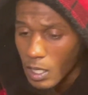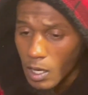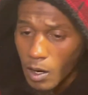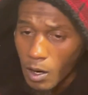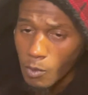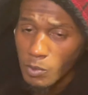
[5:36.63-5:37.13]

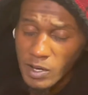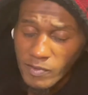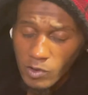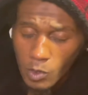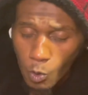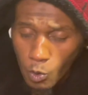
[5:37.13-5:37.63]
on
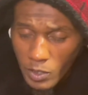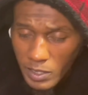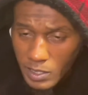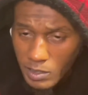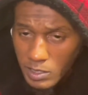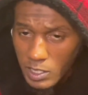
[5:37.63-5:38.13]
whatever organ
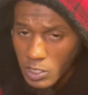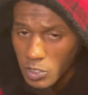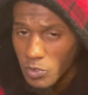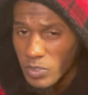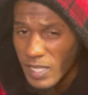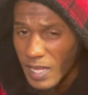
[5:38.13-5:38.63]
or
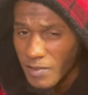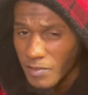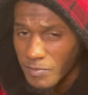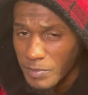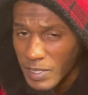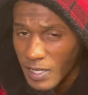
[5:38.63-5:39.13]
tissues that
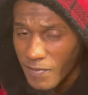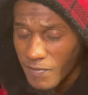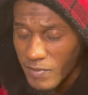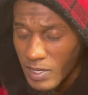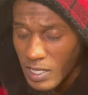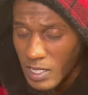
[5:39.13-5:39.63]
have been
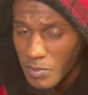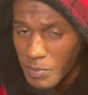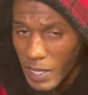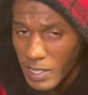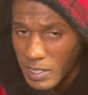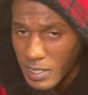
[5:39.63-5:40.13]
offended
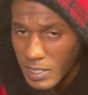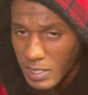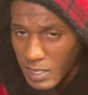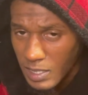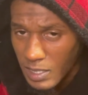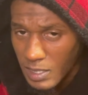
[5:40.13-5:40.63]
by the
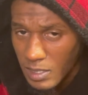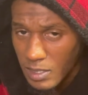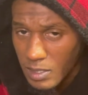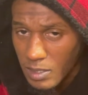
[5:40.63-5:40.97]
disease.